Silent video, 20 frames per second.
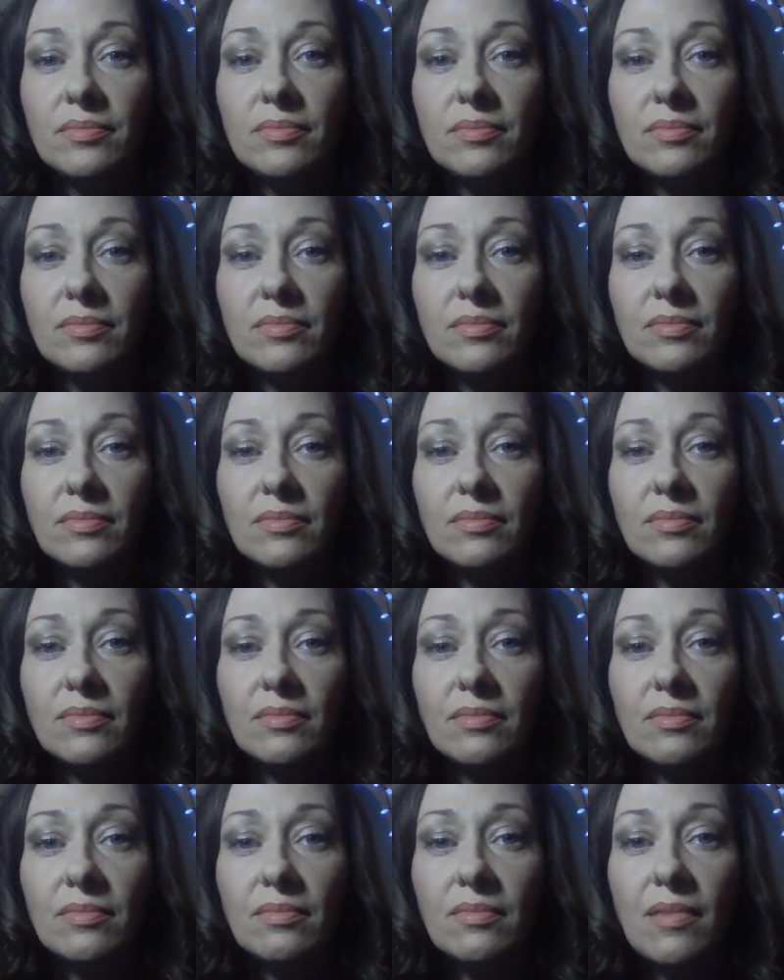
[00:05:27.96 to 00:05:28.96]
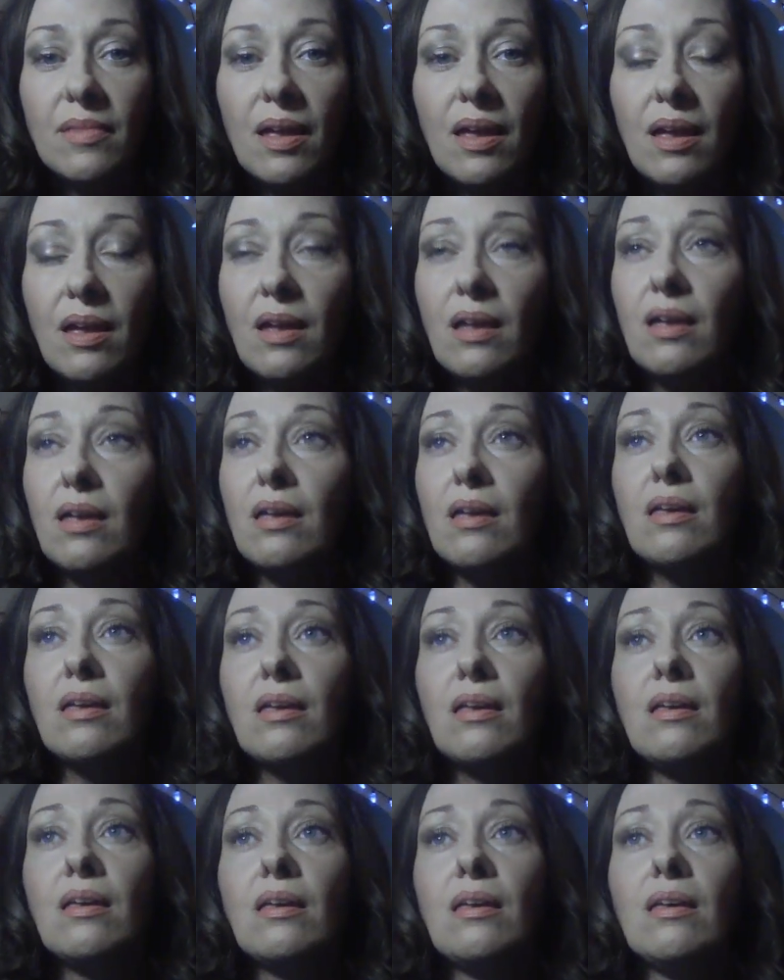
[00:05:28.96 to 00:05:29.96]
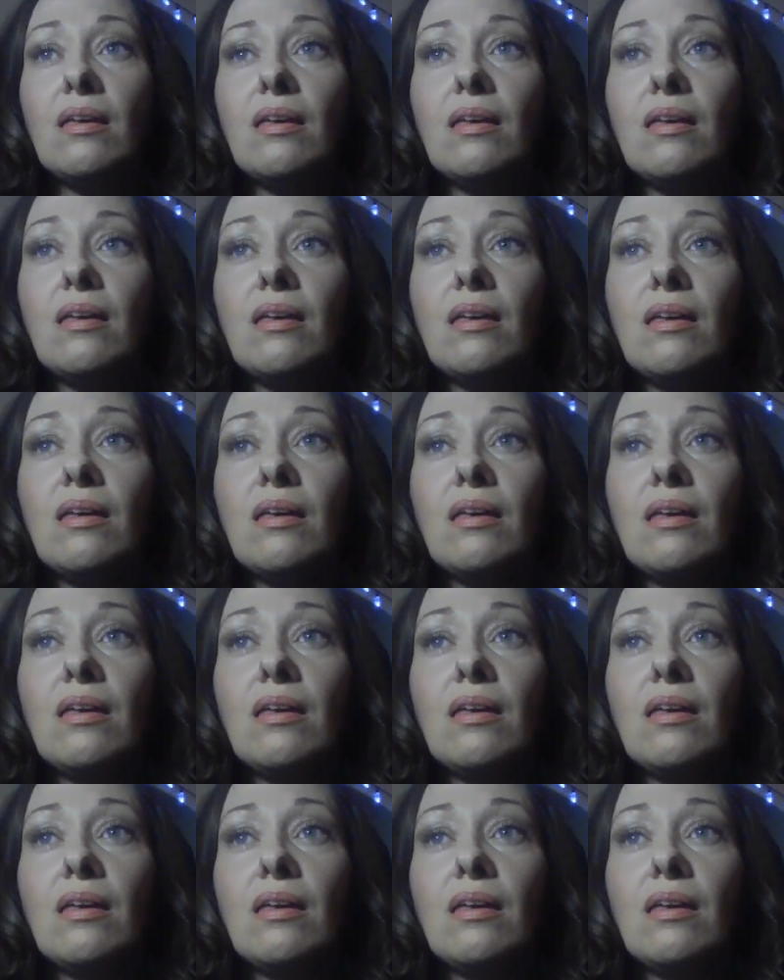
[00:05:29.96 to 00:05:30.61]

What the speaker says: [no speech]